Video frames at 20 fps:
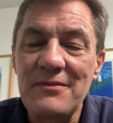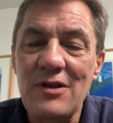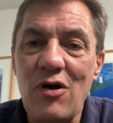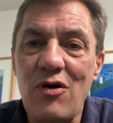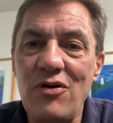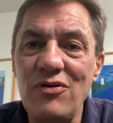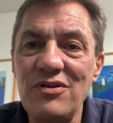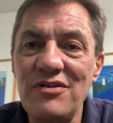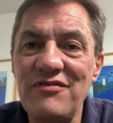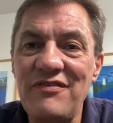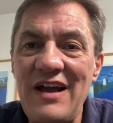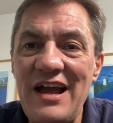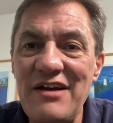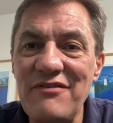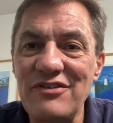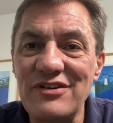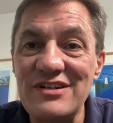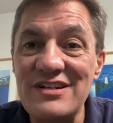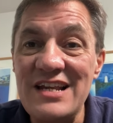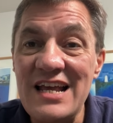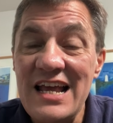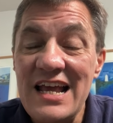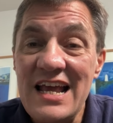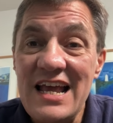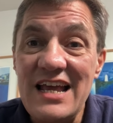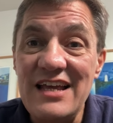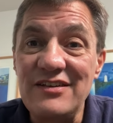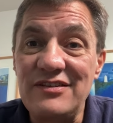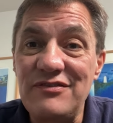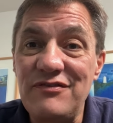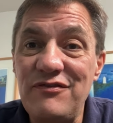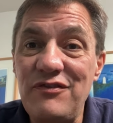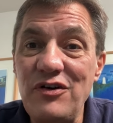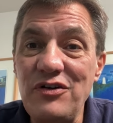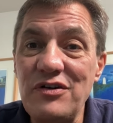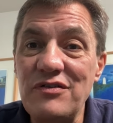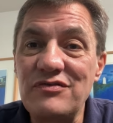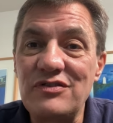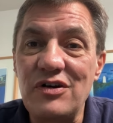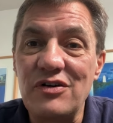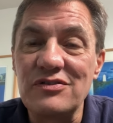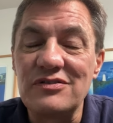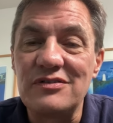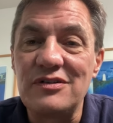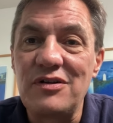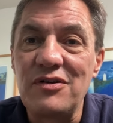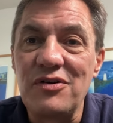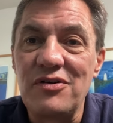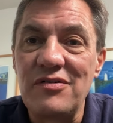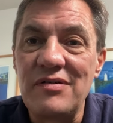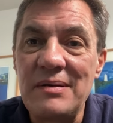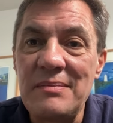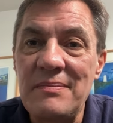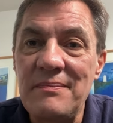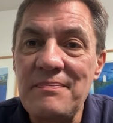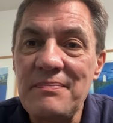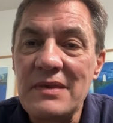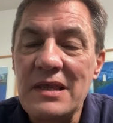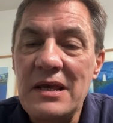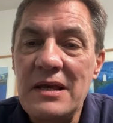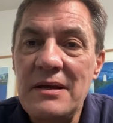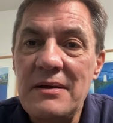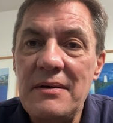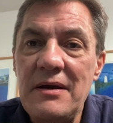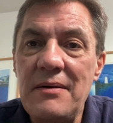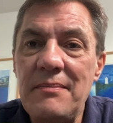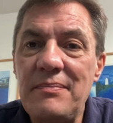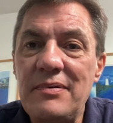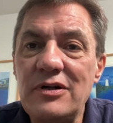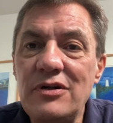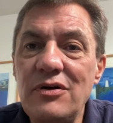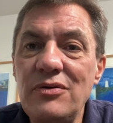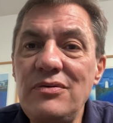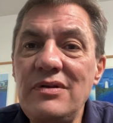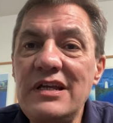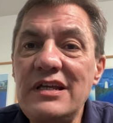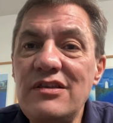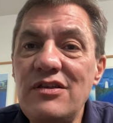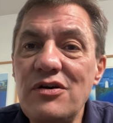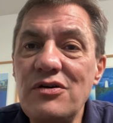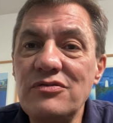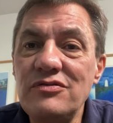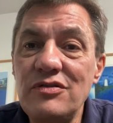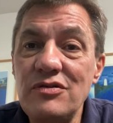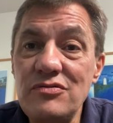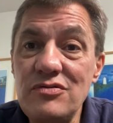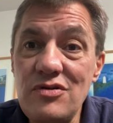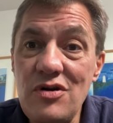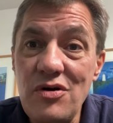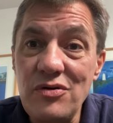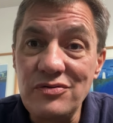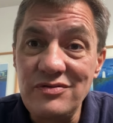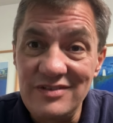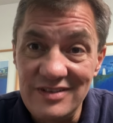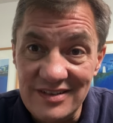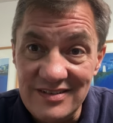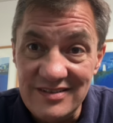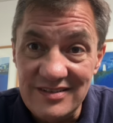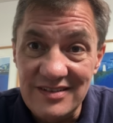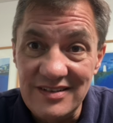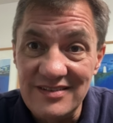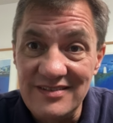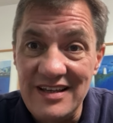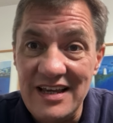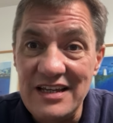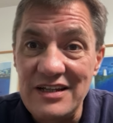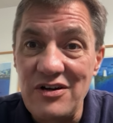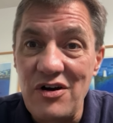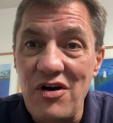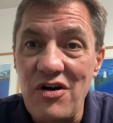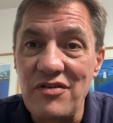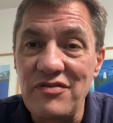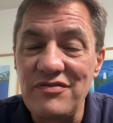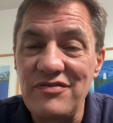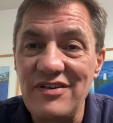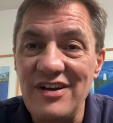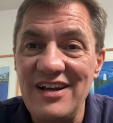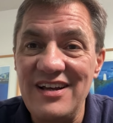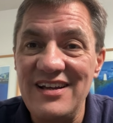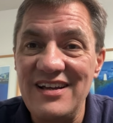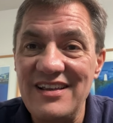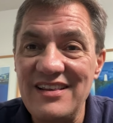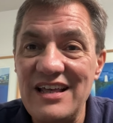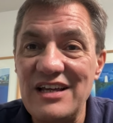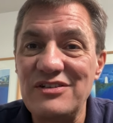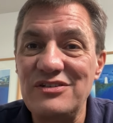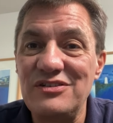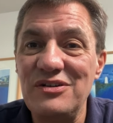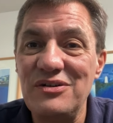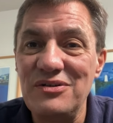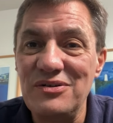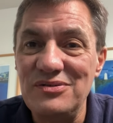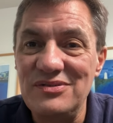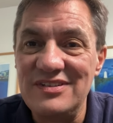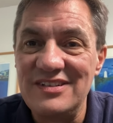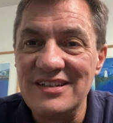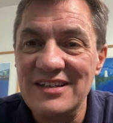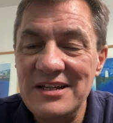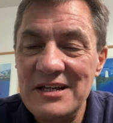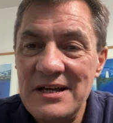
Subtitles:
All of heaven is full of God's glory. But only those who notice take off their shoes.